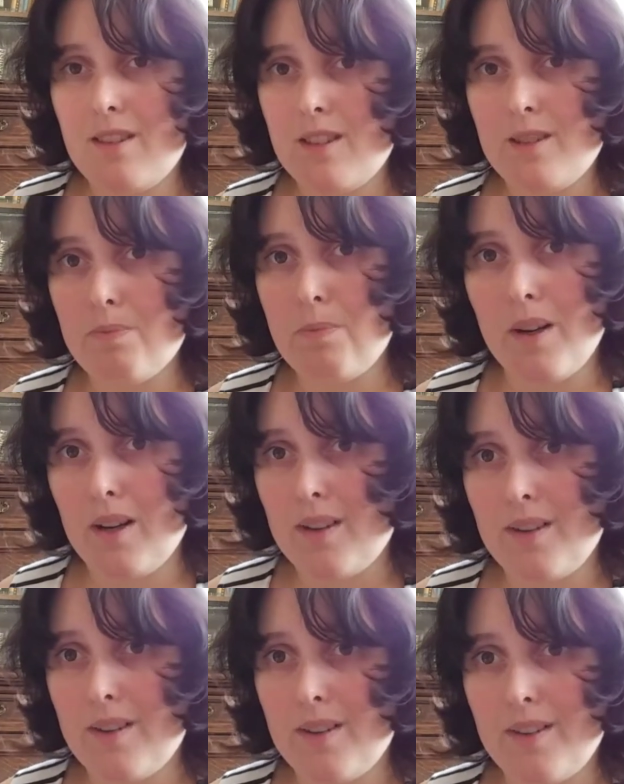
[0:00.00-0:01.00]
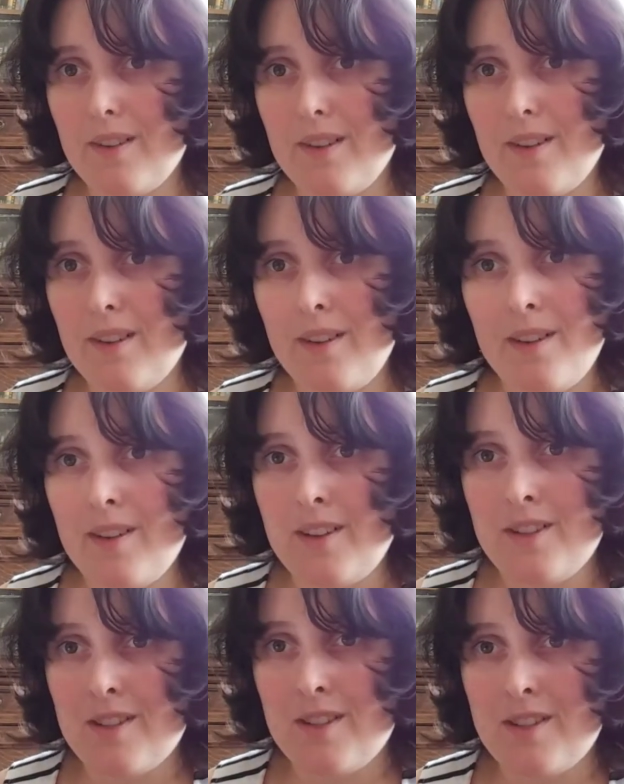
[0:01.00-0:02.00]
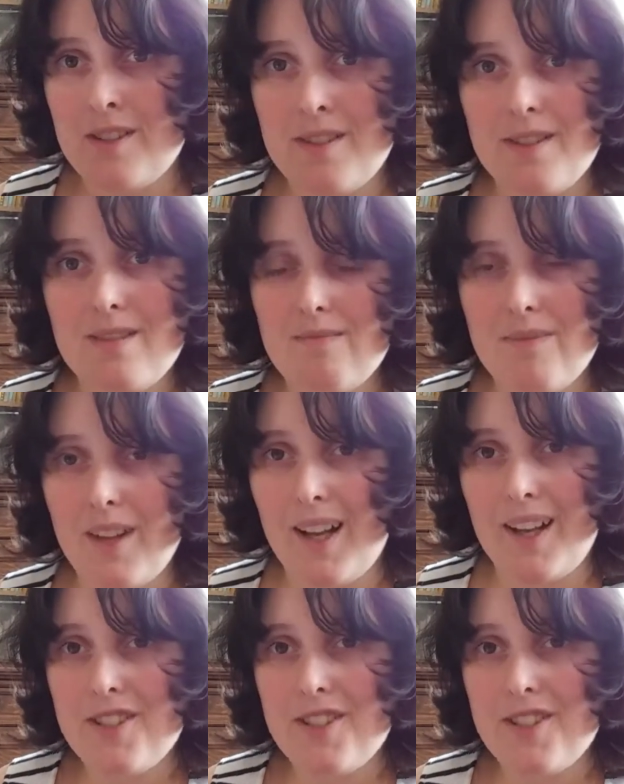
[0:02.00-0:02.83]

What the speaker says: I just didn't care.